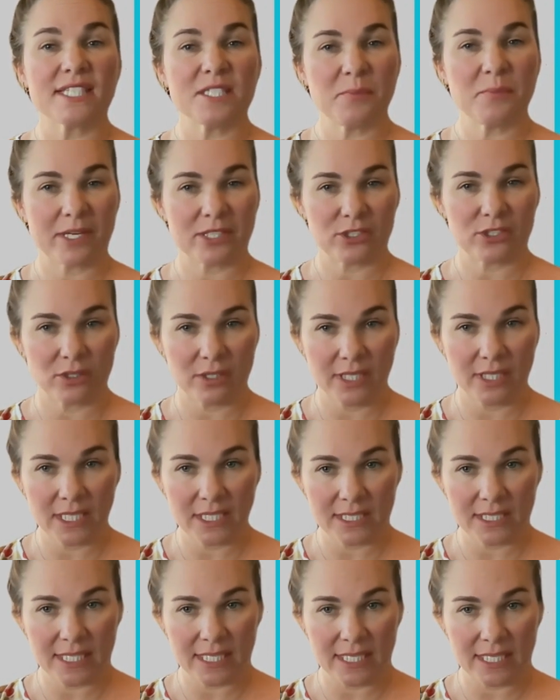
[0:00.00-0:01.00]
special
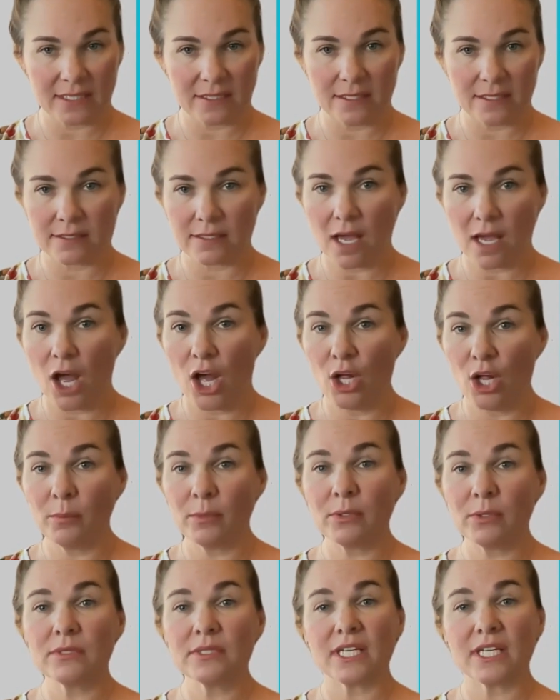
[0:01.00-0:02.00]
needs kids is
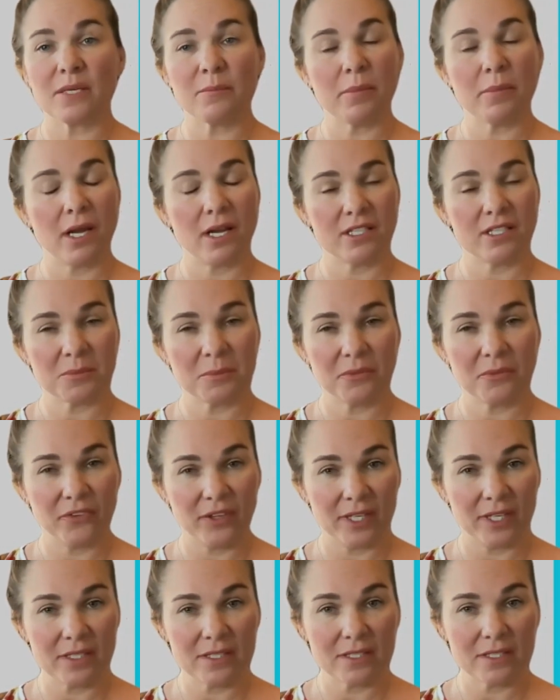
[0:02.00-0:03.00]
almost an impossible
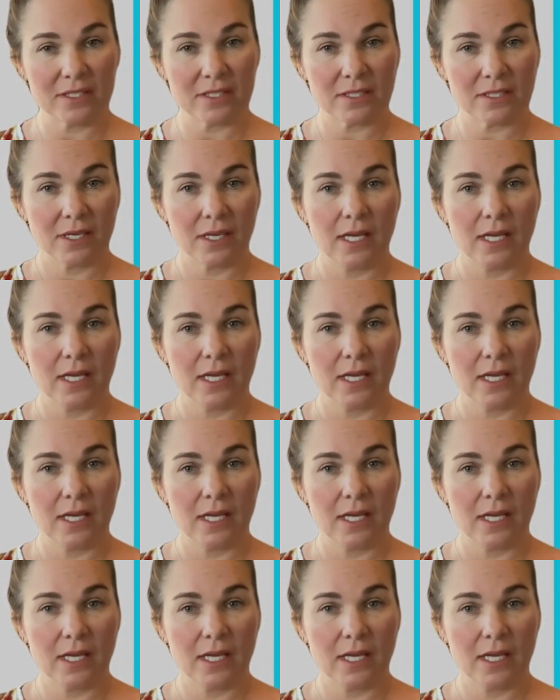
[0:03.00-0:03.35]
feat.